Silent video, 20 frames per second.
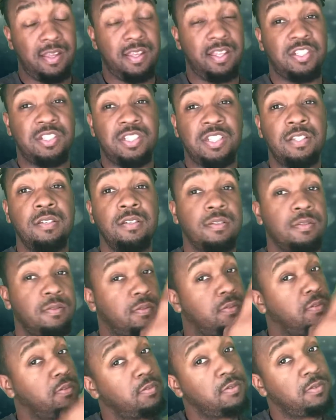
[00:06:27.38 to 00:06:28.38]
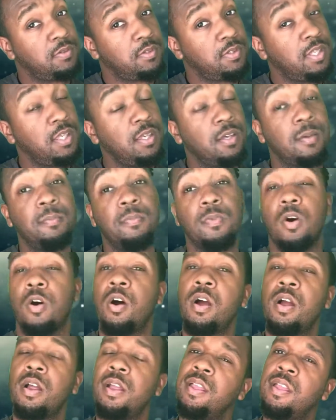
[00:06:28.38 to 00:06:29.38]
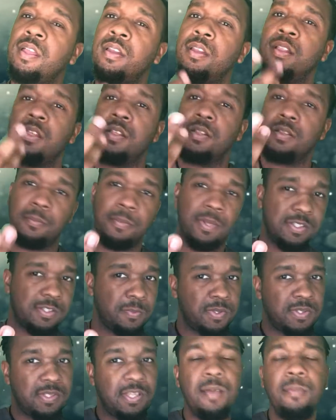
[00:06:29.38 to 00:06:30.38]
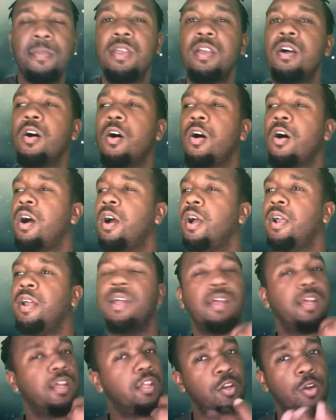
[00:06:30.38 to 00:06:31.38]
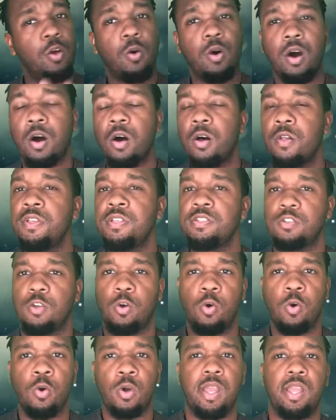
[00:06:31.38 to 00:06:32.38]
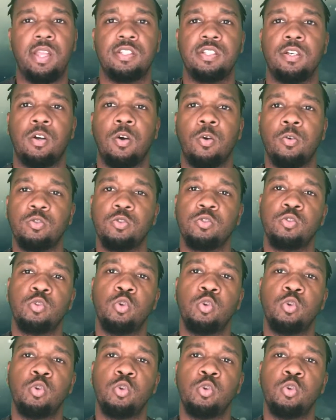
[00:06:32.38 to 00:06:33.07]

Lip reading: ancient Chime or in Mesopotamia, or all these old ancient cultures